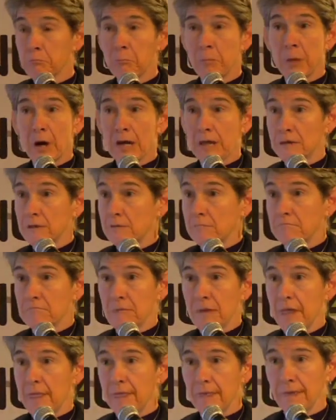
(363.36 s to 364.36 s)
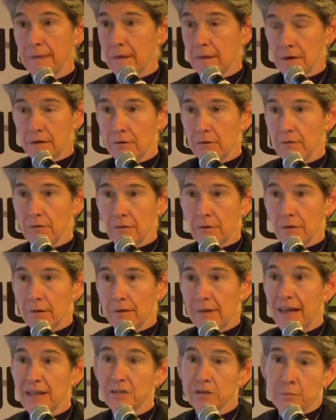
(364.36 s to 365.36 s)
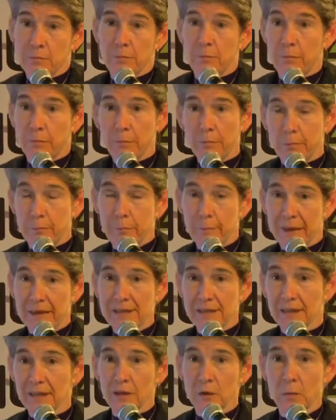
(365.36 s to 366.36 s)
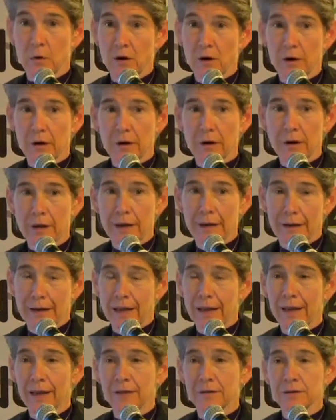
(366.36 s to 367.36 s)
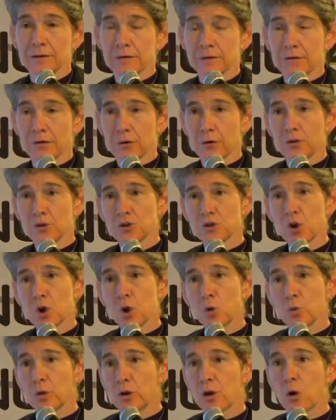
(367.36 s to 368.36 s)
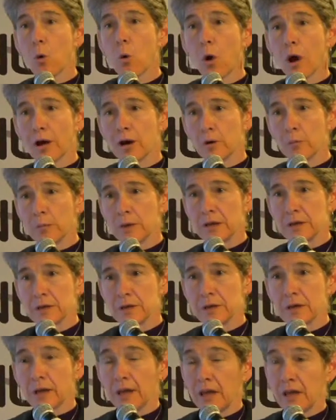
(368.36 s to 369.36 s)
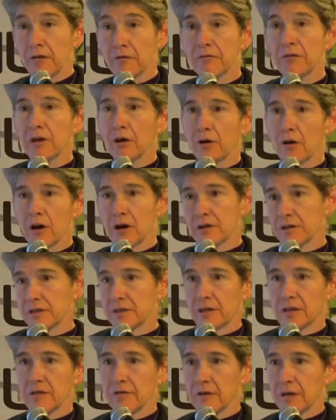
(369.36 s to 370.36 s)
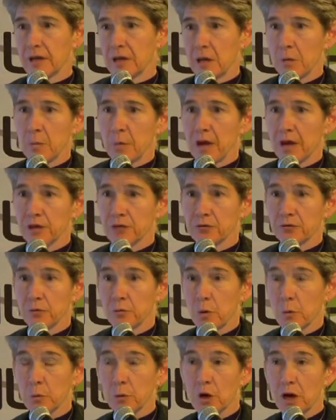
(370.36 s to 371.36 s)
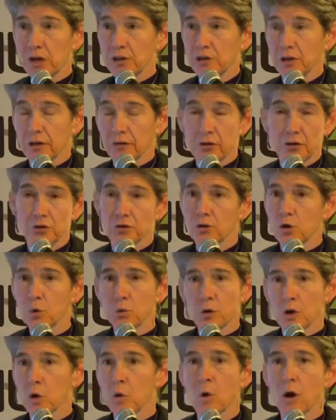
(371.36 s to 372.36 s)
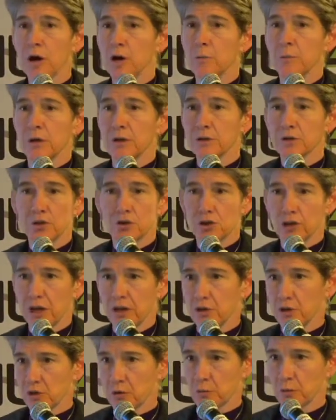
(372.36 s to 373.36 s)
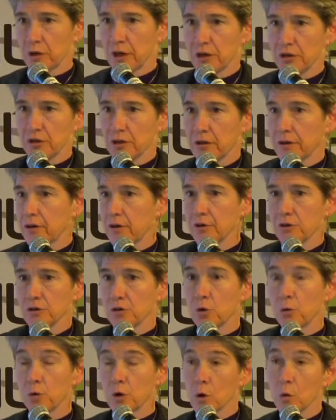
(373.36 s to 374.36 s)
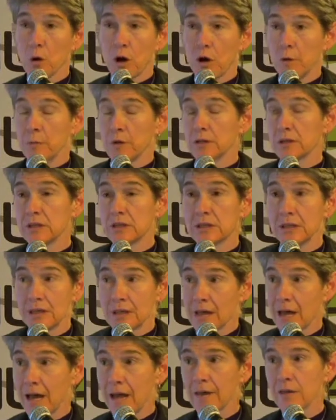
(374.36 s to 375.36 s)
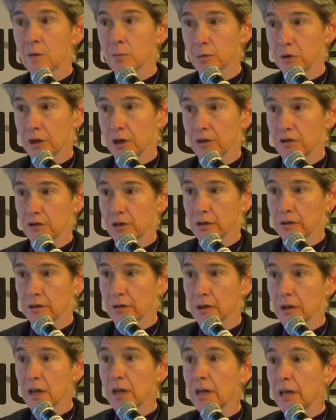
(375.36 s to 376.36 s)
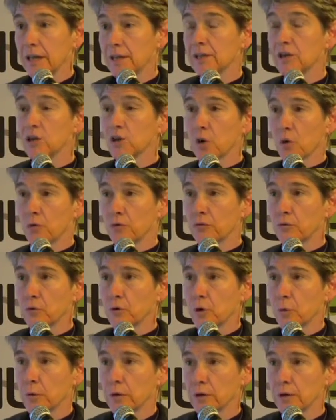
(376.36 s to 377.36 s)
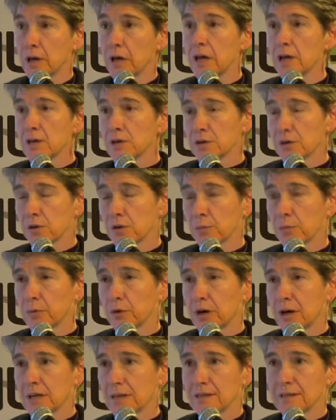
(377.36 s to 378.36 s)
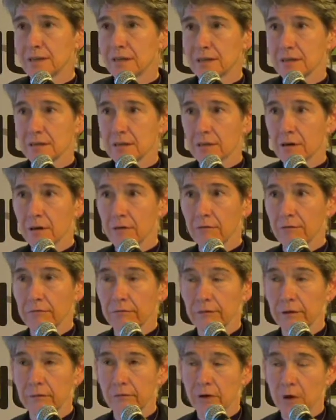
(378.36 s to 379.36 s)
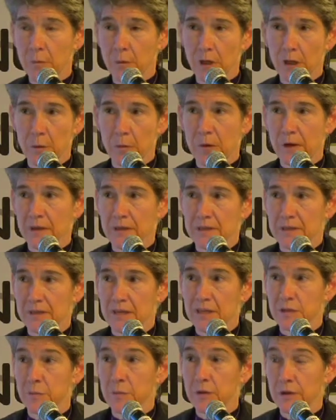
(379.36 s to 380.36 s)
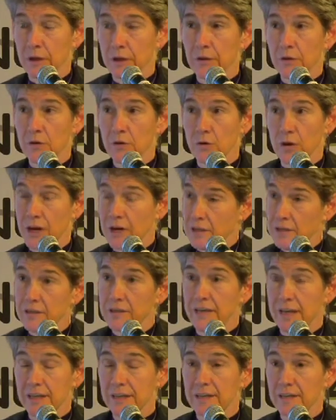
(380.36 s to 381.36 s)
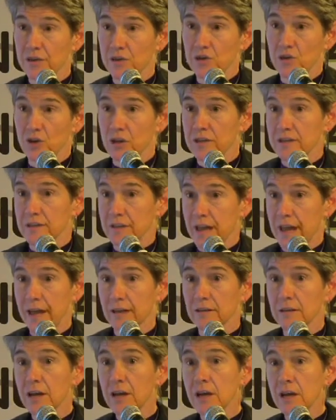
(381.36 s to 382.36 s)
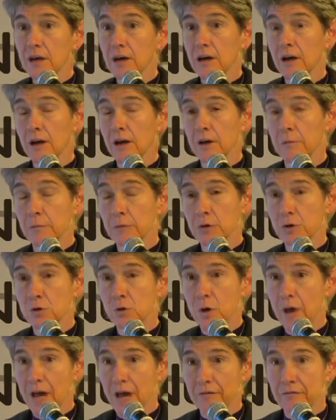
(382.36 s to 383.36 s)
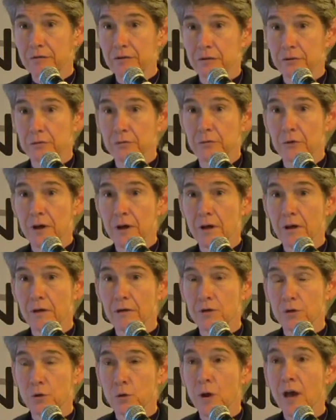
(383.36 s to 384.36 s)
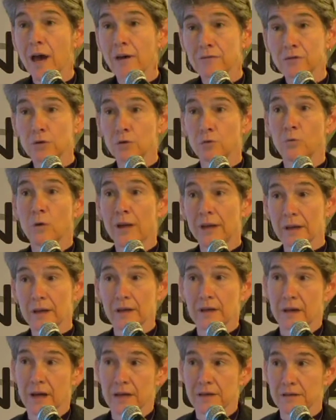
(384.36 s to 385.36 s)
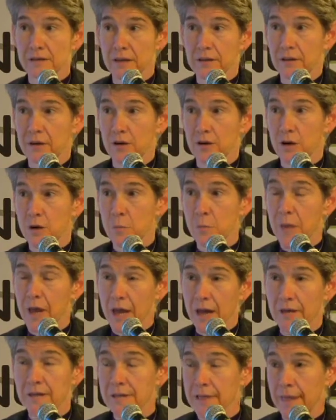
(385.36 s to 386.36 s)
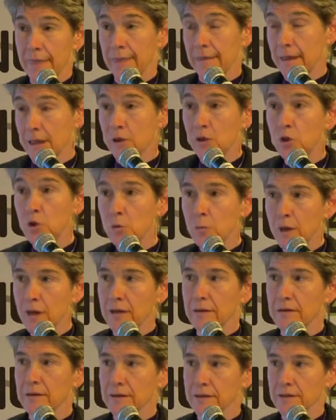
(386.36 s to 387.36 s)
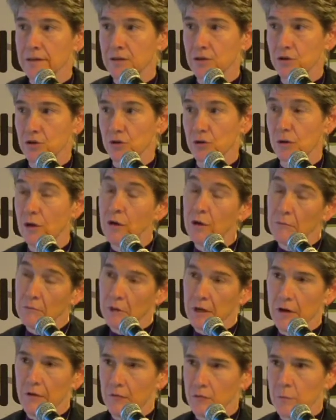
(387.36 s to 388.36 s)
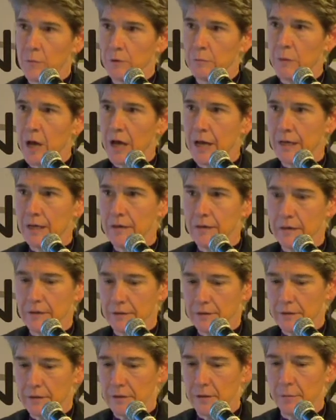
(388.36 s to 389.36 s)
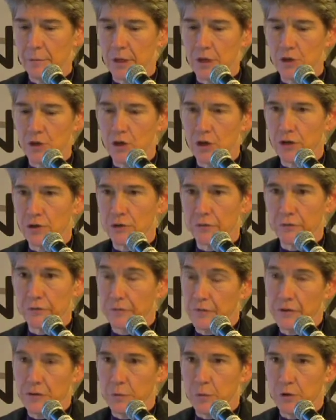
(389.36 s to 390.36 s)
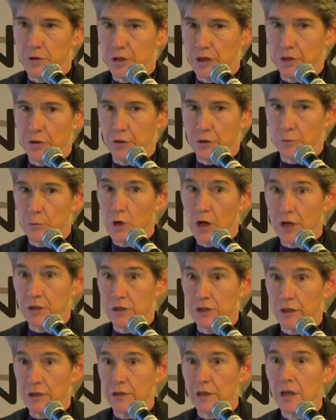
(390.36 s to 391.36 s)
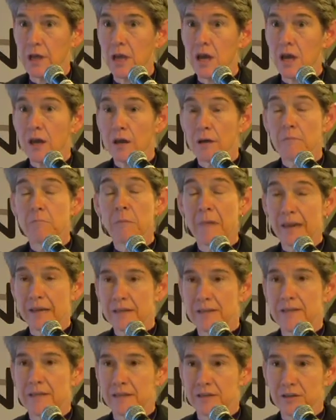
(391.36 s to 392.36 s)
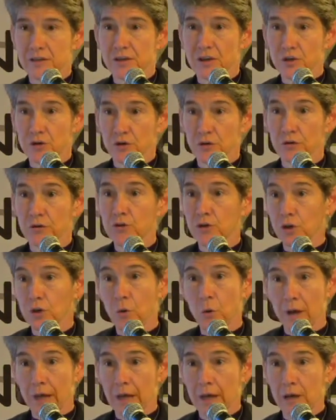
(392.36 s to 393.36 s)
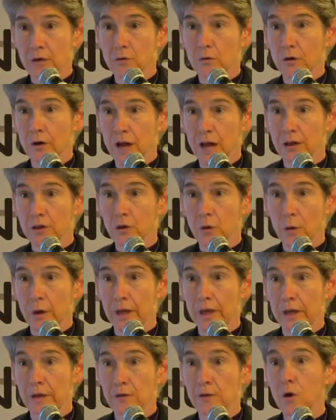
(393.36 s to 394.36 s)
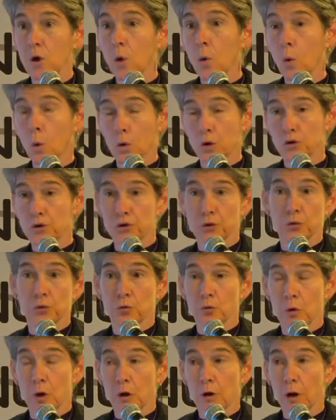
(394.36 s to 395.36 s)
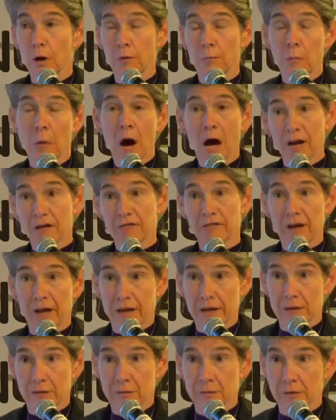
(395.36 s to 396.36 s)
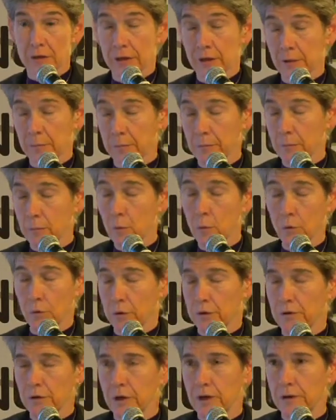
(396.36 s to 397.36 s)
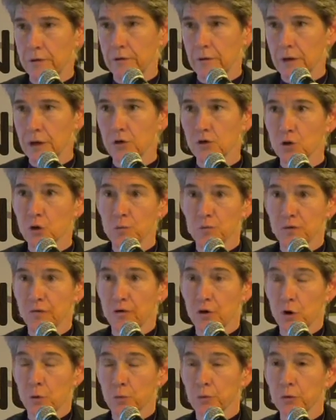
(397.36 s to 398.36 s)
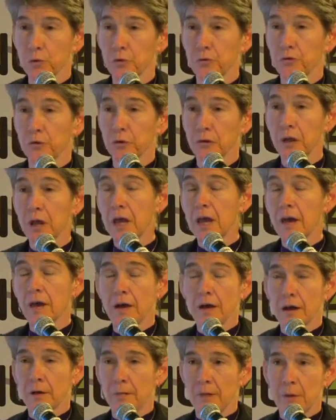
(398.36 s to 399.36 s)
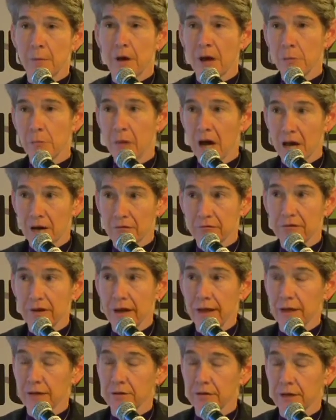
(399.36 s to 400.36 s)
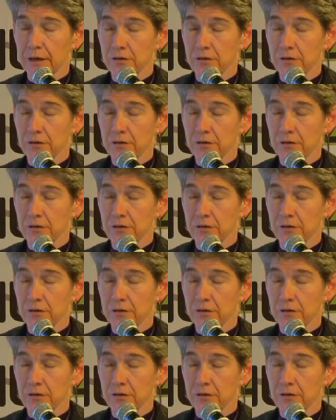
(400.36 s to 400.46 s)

But that's basically where it ends. There is no requirement if there are significant impacts from a project. There is no requirement to change the project. There is no requirement to deny the project. It can go forward. So the process of environmental impact assessment in the United States is just that. You have to recognize that there are impacts, and then you make the decision. The government body that's in charge of this particular project makes the decision to go ahead or not go ahead, or to modify it, or in terms of their approval. They might modify it.